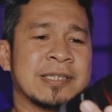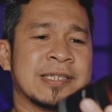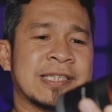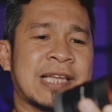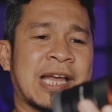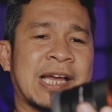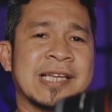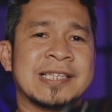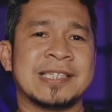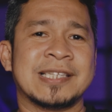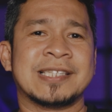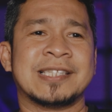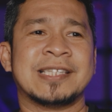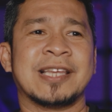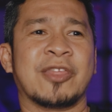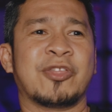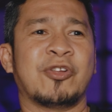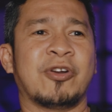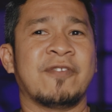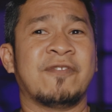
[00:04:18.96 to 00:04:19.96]
size as
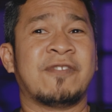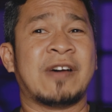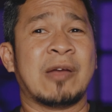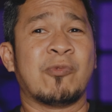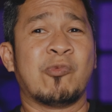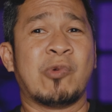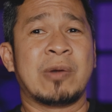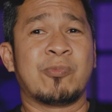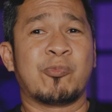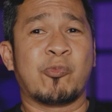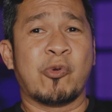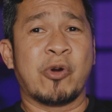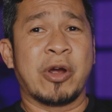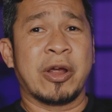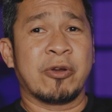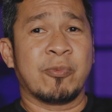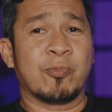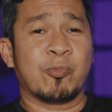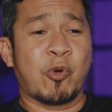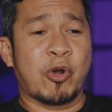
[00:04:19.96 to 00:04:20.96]
the 35
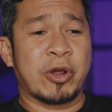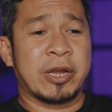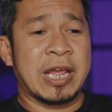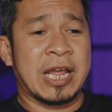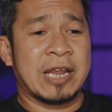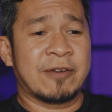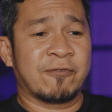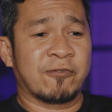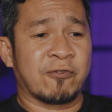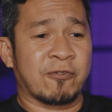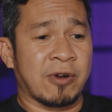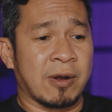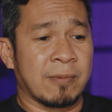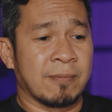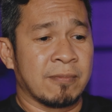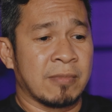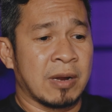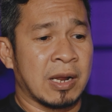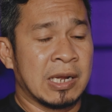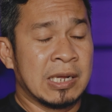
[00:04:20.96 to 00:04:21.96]
1.8
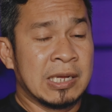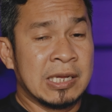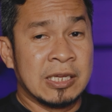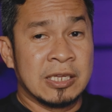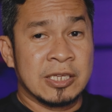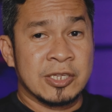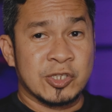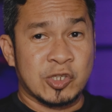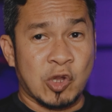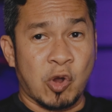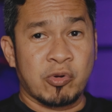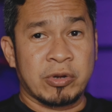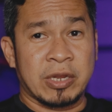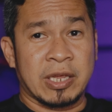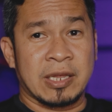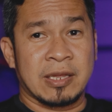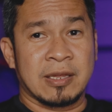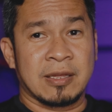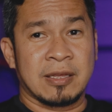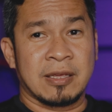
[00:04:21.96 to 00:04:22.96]
from
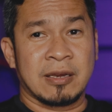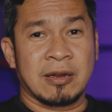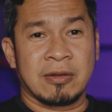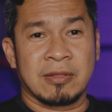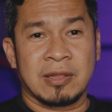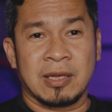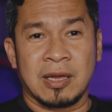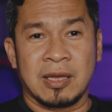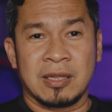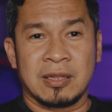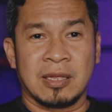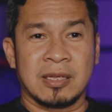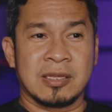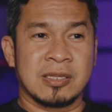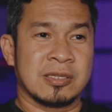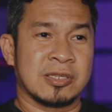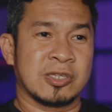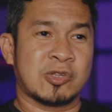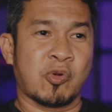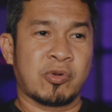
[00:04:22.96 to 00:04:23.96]
Sony. You know, the
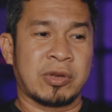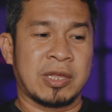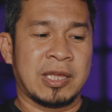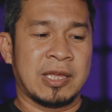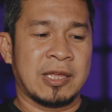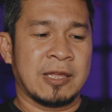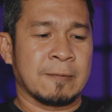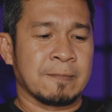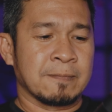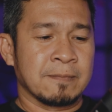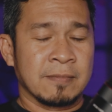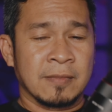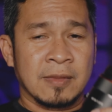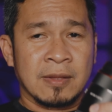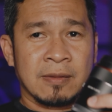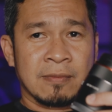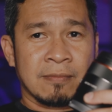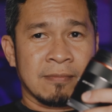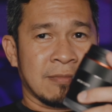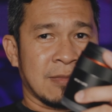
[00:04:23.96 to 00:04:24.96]
Sony
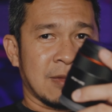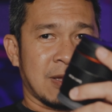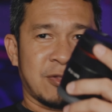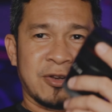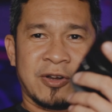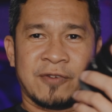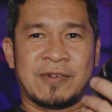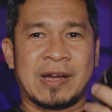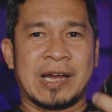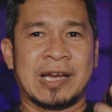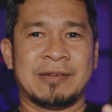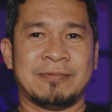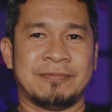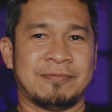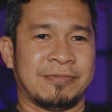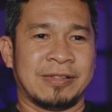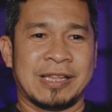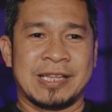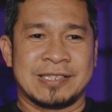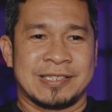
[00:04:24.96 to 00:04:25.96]

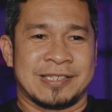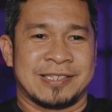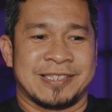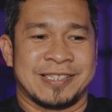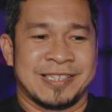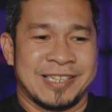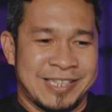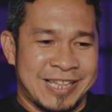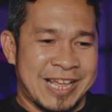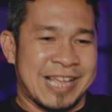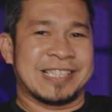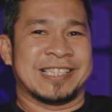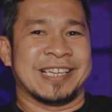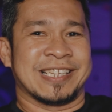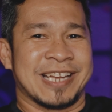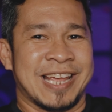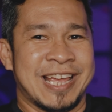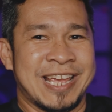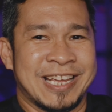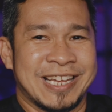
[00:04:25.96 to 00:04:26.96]
35 lens. That's
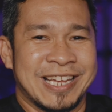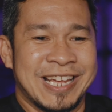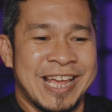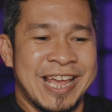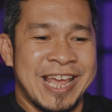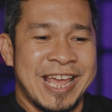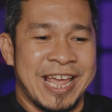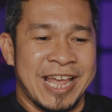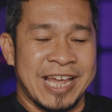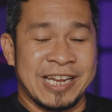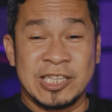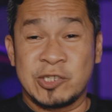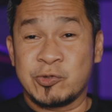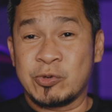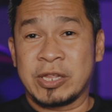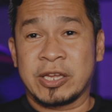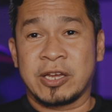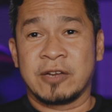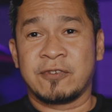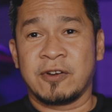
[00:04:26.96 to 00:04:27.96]
it. And it's
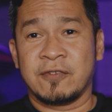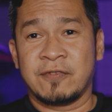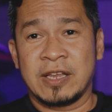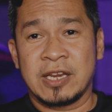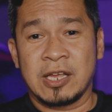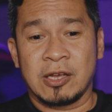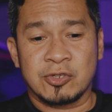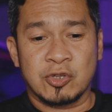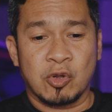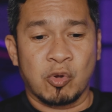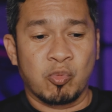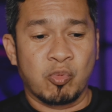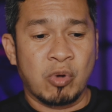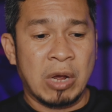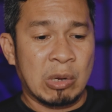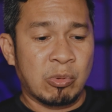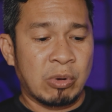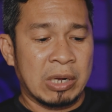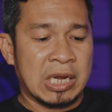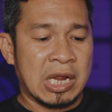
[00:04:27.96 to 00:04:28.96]
really good for video. So
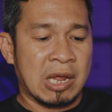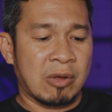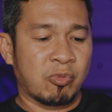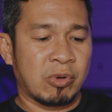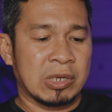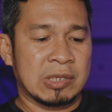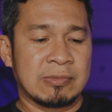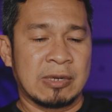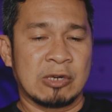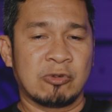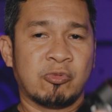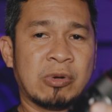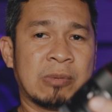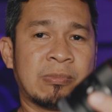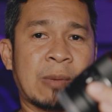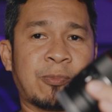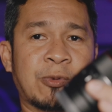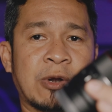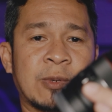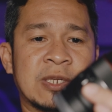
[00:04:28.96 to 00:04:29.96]
what
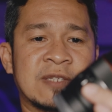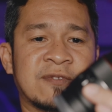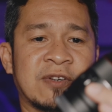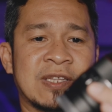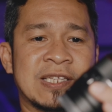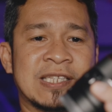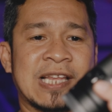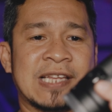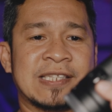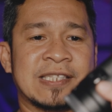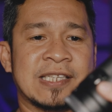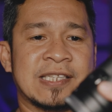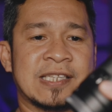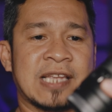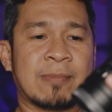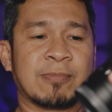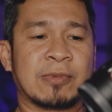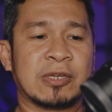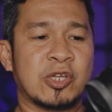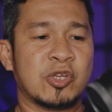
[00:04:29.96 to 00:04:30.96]
my purpose for this lens is,
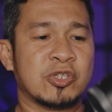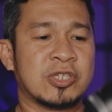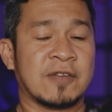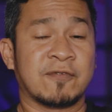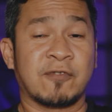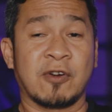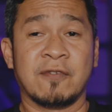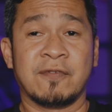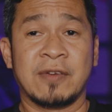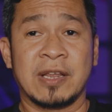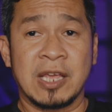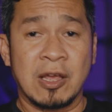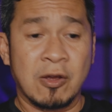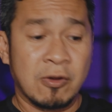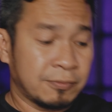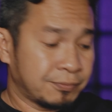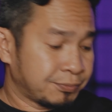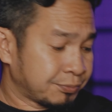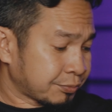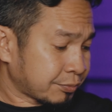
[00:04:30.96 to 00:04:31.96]
I'm gonna use it for
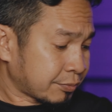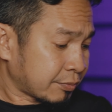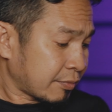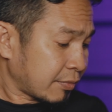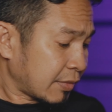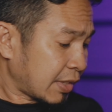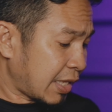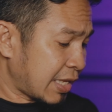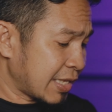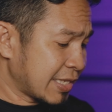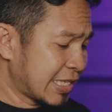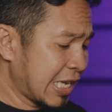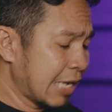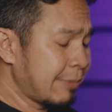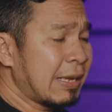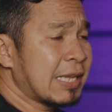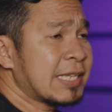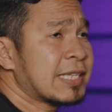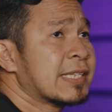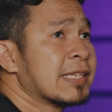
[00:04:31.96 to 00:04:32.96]
video,
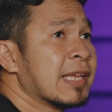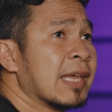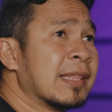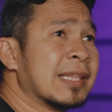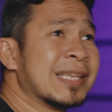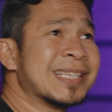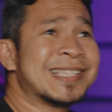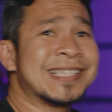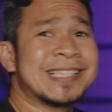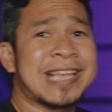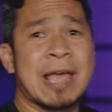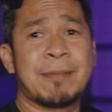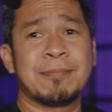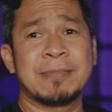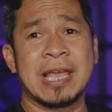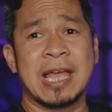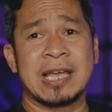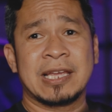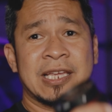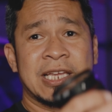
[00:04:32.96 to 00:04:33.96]
same as this
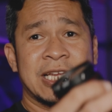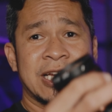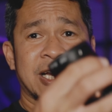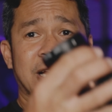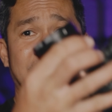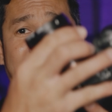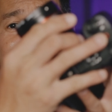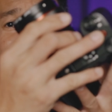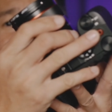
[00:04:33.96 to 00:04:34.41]
Samyang here,